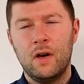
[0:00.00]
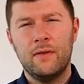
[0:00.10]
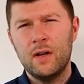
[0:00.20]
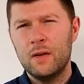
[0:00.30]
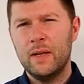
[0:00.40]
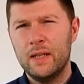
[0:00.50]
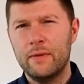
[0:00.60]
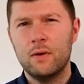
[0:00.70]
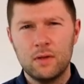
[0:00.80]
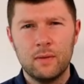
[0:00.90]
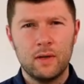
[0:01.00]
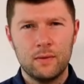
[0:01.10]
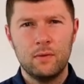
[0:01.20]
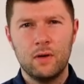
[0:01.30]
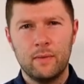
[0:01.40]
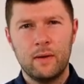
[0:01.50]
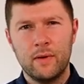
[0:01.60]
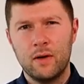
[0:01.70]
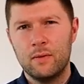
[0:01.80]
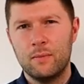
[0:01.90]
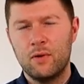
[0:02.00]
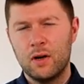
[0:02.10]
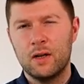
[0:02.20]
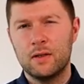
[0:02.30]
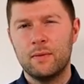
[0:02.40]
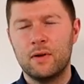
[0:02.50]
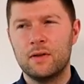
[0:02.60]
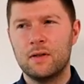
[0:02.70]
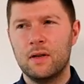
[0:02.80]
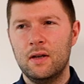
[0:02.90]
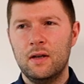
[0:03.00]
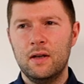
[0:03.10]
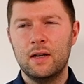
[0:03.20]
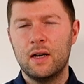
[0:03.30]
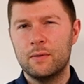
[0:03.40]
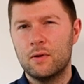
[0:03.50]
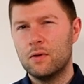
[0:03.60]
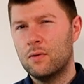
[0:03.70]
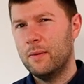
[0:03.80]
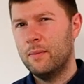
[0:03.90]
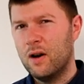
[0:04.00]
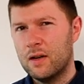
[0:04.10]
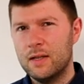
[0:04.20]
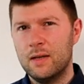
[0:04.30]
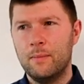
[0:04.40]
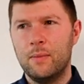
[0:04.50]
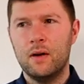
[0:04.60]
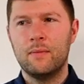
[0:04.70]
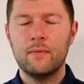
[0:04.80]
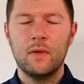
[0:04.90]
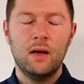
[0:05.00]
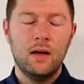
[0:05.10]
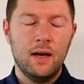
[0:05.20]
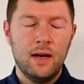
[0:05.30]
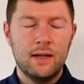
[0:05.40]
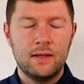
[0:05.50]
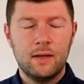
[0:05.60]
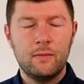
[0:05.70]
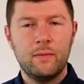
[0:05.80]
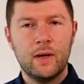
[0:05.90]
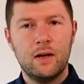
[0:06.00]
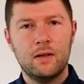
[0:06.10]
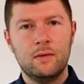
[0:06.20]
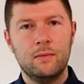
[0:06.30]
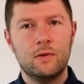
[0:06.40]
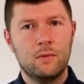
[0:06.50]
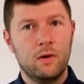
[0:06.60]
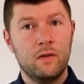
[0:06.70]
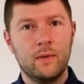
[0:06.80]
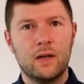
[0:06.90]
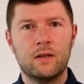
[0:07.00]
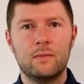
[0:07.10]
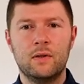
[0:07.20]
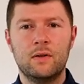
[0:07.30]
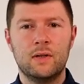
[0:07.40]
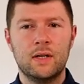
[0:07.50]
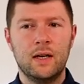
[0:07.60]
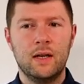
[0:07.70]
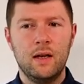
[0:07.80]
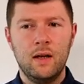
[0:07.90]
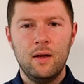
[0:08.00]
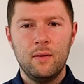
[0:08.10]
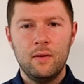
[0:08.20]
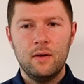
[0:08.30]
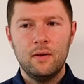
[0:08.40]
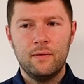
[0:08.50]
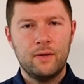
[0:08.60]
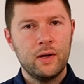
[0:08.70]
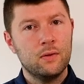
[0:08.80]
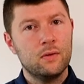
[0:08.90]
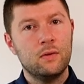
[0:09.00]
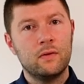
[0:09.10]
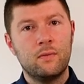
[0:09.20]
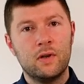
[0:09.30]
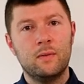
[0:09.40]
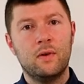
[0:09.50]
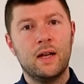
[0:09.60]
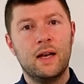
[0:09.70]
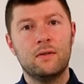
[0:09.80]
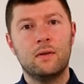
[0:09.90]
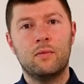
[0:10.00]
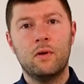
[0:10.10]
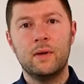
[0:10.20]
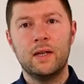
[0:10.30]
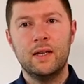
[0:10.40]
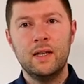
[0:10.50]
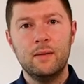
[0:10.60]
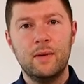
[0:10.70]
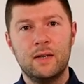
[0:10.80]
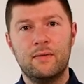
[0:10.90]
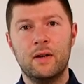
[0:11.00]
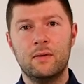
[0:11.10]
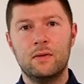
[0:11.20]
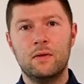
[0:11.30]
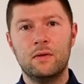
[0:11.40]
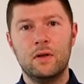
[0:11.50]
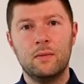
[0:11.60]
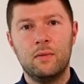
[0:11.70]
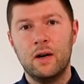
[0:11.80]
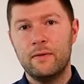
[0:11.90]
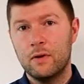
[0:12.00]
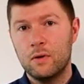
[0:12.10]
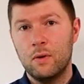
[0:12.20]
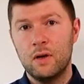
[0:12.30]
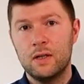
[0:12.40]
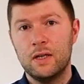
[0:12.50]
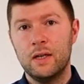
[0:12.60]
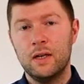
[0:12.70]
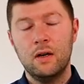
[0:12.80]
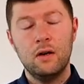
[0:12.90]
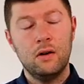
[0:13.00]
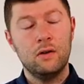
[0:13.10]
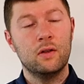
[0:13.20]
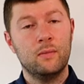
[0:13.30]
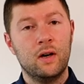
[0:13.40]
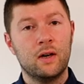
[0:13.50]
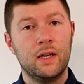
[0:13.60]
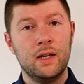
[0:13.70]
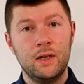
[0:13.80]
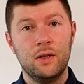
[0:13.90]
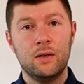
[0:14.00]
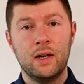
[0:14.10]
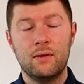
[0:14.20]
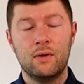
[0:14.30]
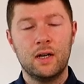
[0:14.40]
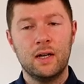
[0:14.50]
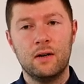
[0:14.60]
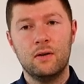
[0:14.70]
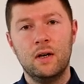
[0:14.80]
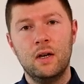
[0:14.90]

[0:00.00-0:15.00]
I find it a bit difficult sometimes talking about my own products because it comes across quite marketing but as some of my customers or a lot of my customers do say the fragrance oils from Rustic Barn Candles are probably the best fragrance oils you can buy for quality on the market in the UK right now